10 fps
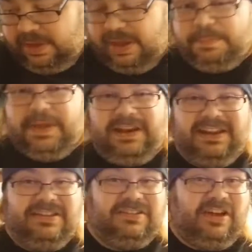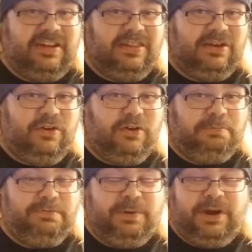opinions on the
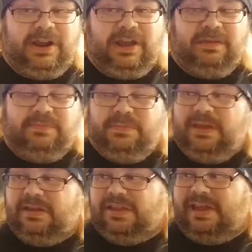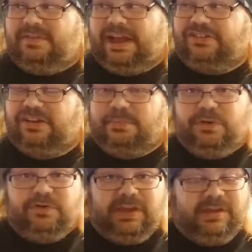Corpse Party live-action
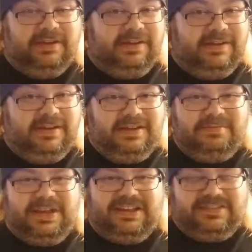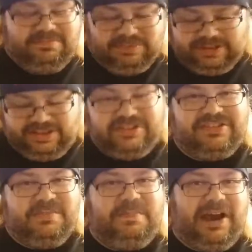movie, because
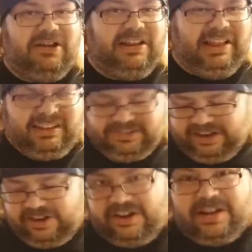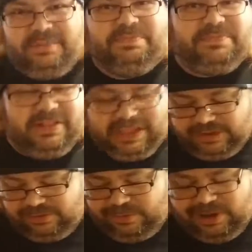there's some parallels here, and I'll
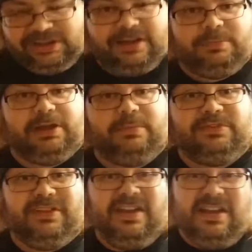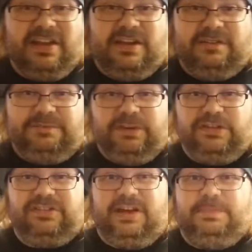get to them when the time comes.
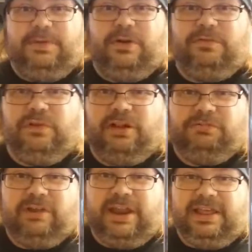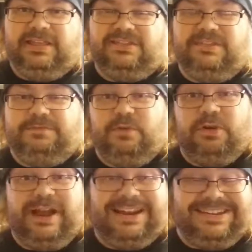First up, an overall rating. This is a
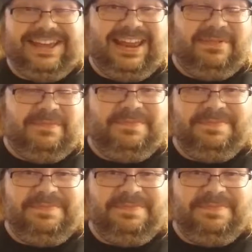4 out of 10.